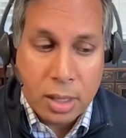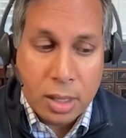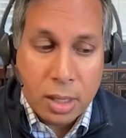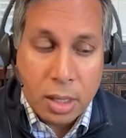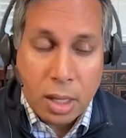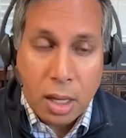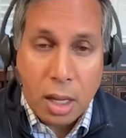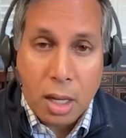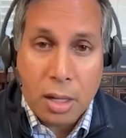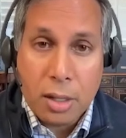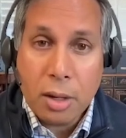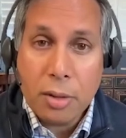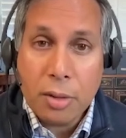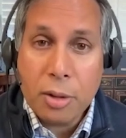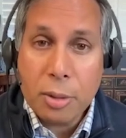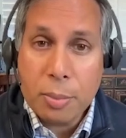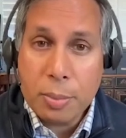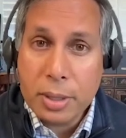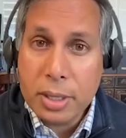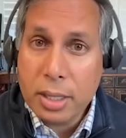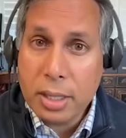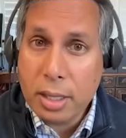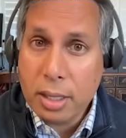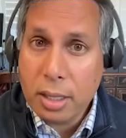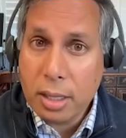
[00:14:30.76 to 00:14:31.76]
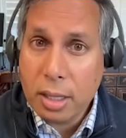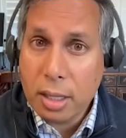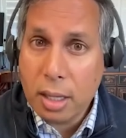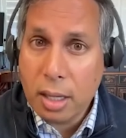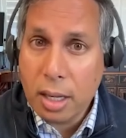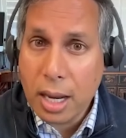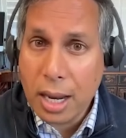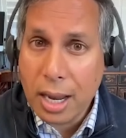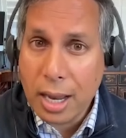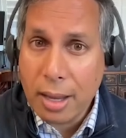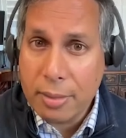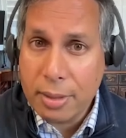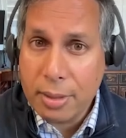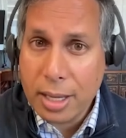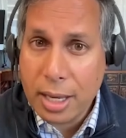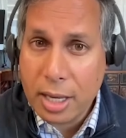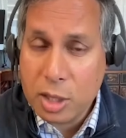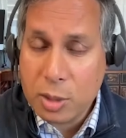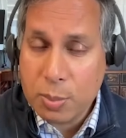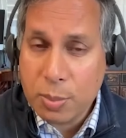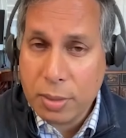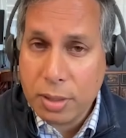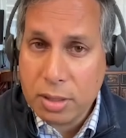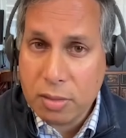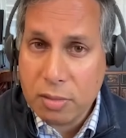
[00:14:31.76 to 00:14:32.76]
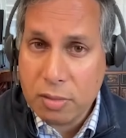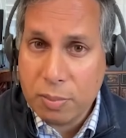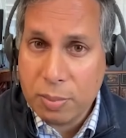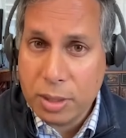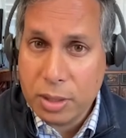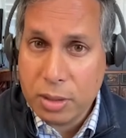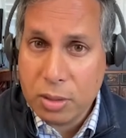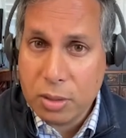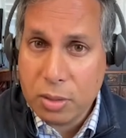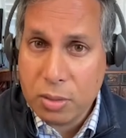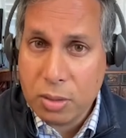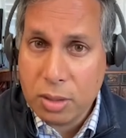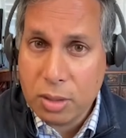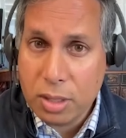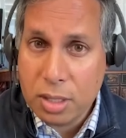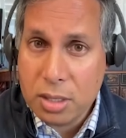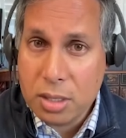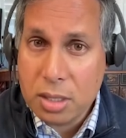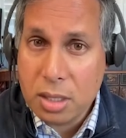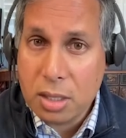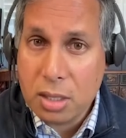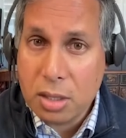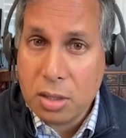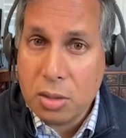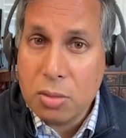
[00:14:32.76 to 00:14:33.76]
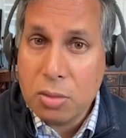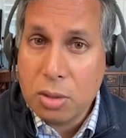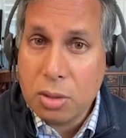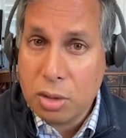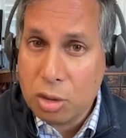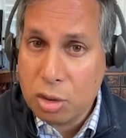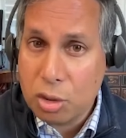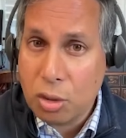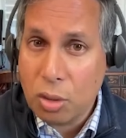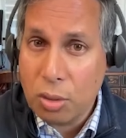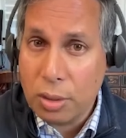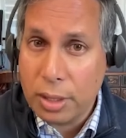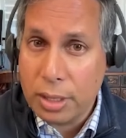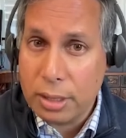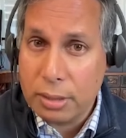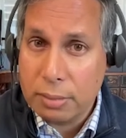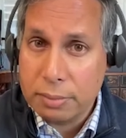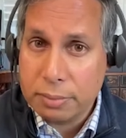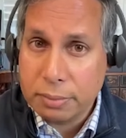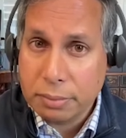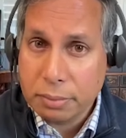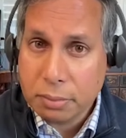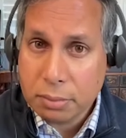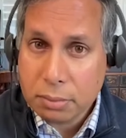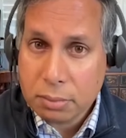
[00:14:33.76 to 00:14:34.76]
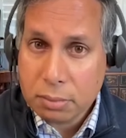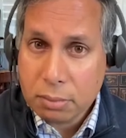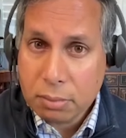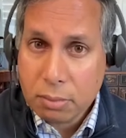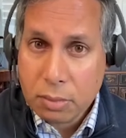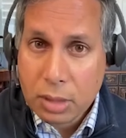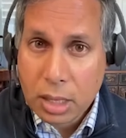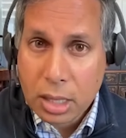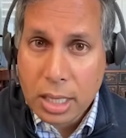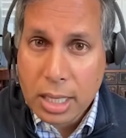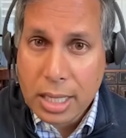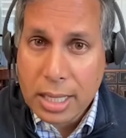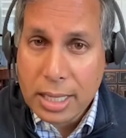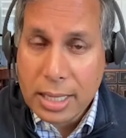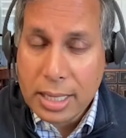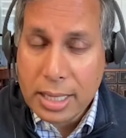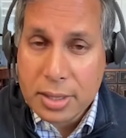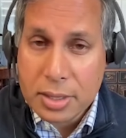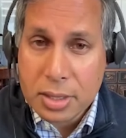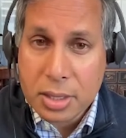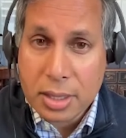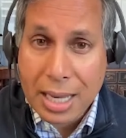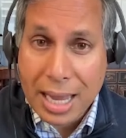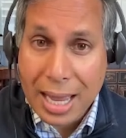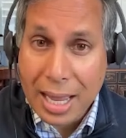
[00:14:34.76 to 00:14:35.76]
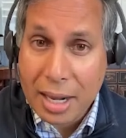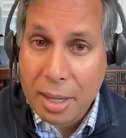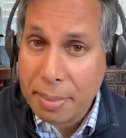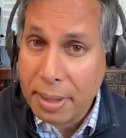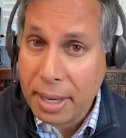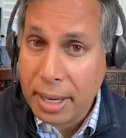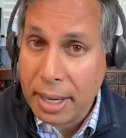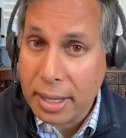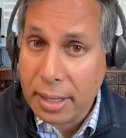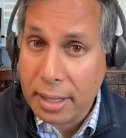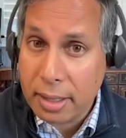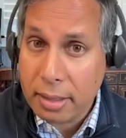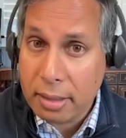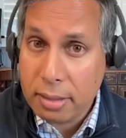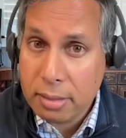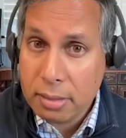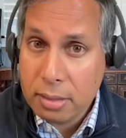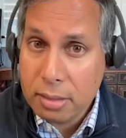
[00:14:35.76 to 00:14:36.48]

Another big uh, a- aspect of Bitcoin is that you control it, it isn't at a bank.